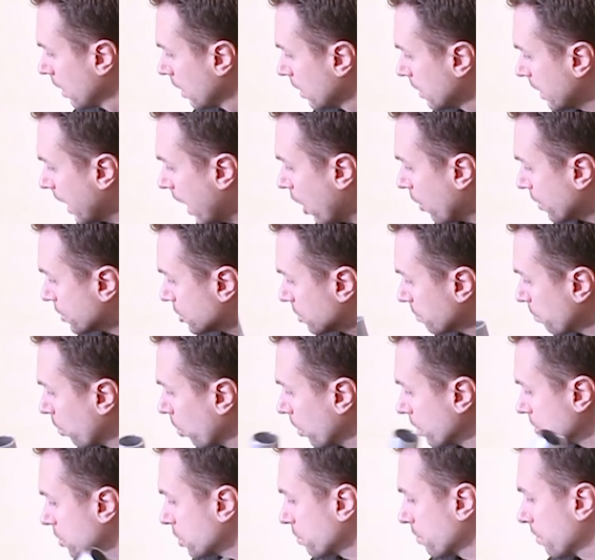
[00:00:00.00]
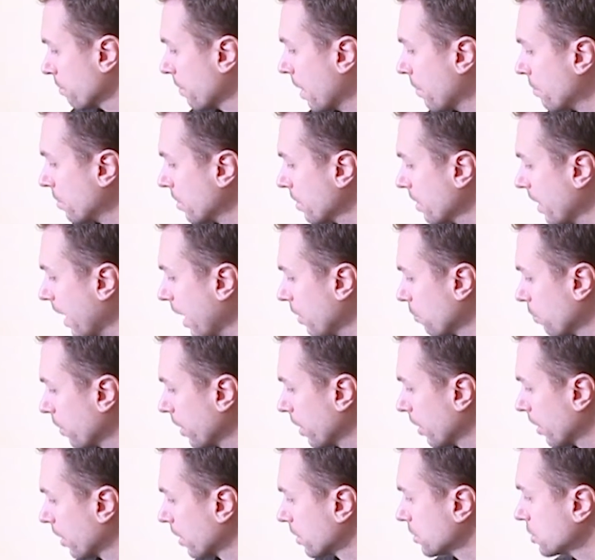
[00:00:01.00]
Now it's important to remember that
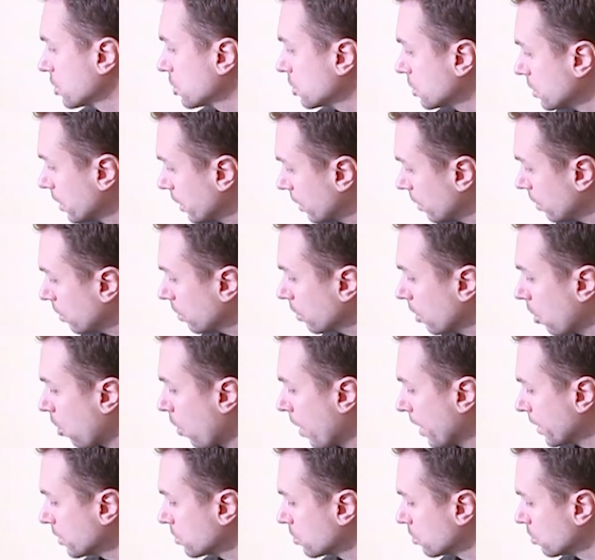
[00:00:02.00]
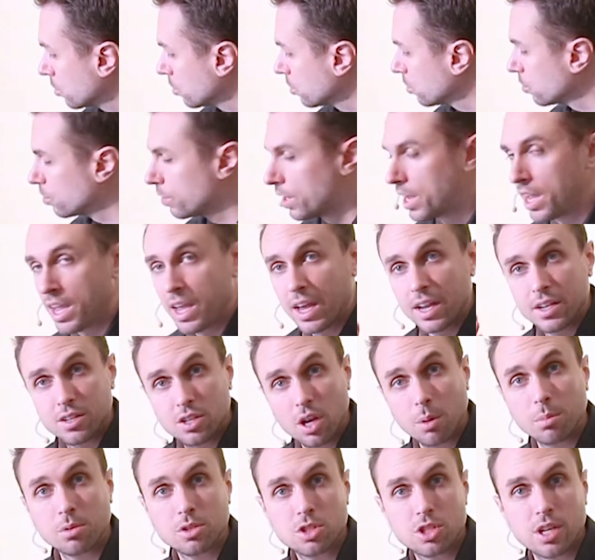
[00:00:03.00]
we are still going to
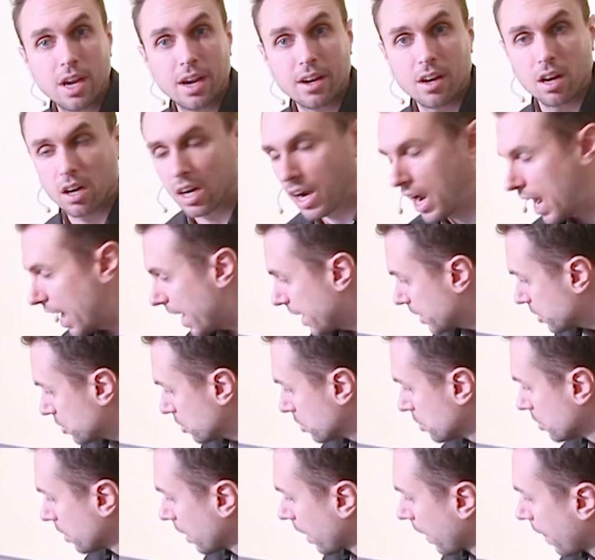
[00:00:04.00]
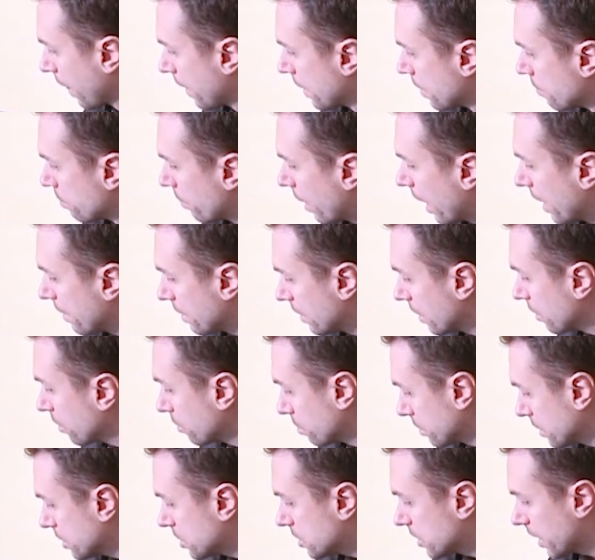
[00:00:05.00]
double check our heights by the
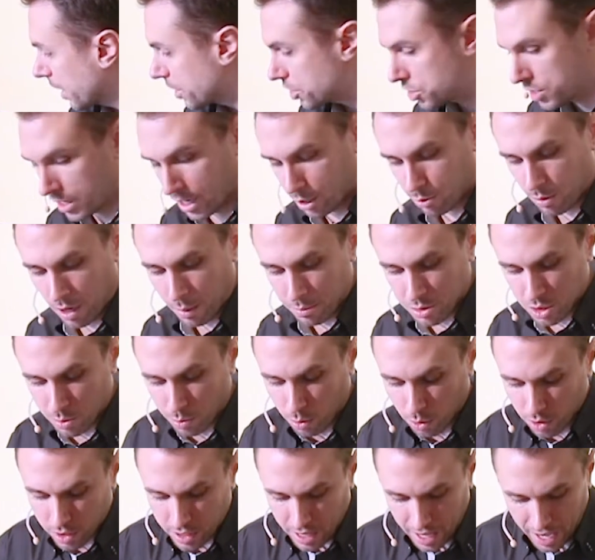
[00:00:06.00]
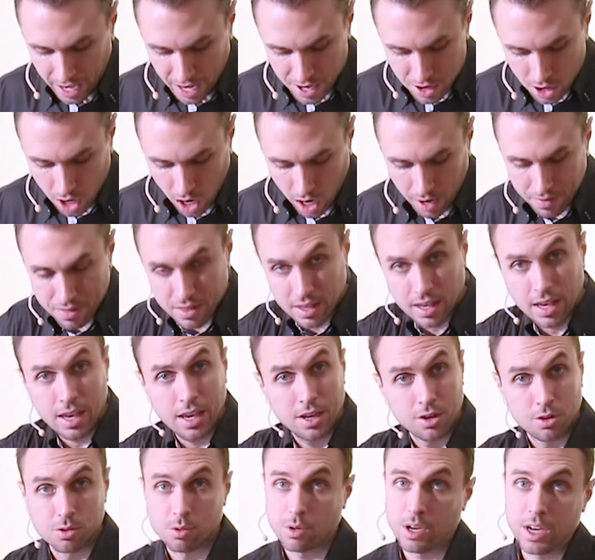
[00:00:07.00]
three stage deck ramp support and not the
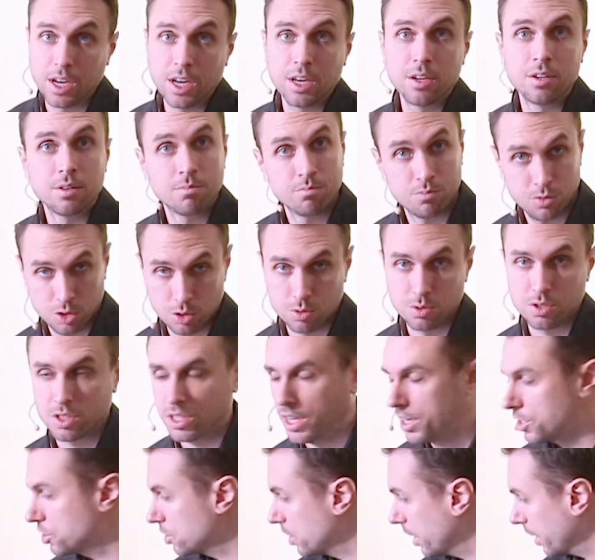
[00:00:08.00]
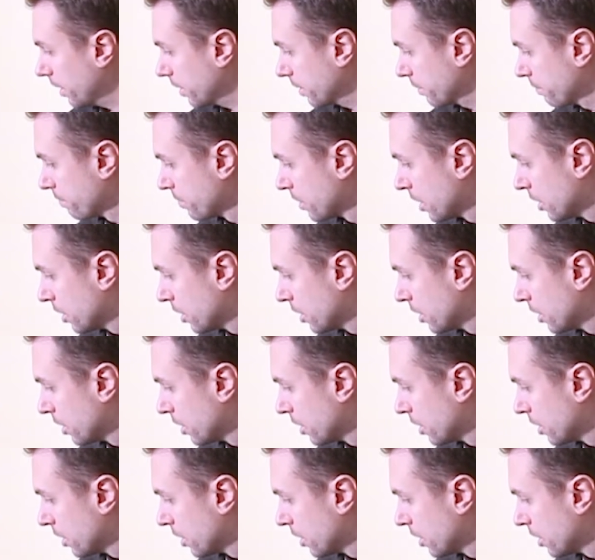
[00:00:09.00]
green two stage deck.